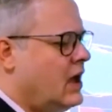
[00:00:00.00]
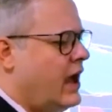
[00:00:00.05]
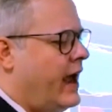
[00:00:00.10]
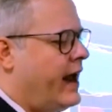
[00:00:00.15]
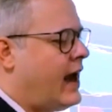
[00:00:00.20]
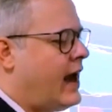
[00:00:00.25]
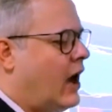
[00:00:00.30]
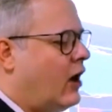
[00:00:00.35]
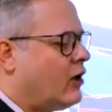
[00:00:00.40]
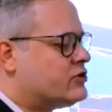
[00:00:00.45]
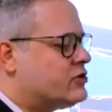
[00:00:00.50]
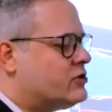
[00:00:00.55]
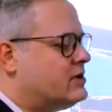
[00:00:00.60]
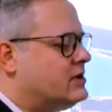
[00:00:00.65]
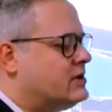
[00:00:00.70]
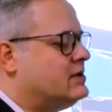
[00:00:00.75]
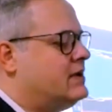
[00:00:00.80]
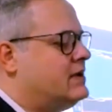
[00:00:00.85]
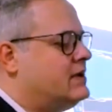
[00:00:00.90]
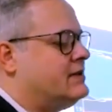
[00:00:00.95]
and
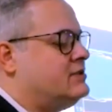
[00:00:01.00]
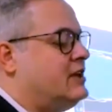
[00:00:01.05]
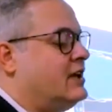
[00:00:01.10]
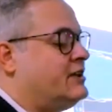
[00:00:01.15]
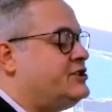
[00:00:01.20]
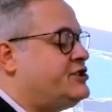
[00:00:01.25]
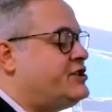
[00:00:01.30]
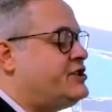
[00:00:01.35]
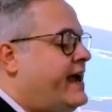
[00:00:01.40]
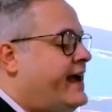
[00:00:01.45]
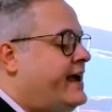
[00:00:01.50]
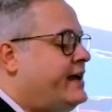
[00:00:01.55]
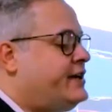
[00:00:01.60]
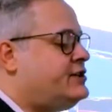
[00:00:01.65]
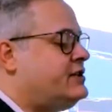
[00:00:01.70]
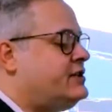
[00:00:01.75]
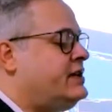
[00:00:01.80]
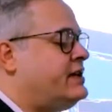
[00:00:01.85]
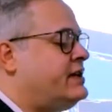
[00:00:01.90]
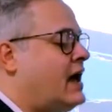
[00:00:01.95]
also the
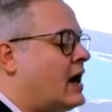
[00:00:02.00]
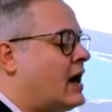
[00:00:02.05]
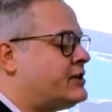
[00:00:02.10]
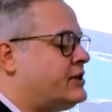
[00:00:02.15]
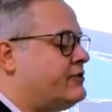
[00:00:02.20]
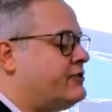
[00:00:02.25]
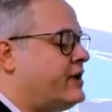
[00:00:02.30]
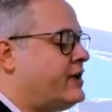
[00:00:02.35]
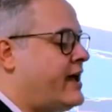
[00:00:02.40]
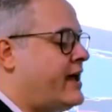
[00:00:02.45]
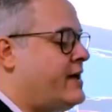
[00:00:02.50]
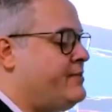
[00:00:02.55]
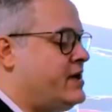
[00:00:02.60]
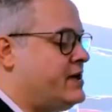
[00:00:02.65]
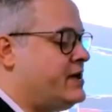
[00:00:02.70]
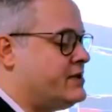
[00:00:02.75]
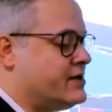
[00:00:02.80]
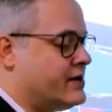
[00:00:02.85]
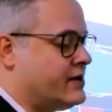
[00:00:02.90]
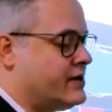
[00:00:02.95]
change in artery
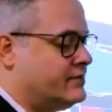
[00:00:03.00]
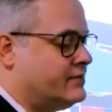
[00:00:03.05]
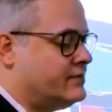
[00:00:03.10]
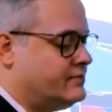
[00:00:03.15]
diameter.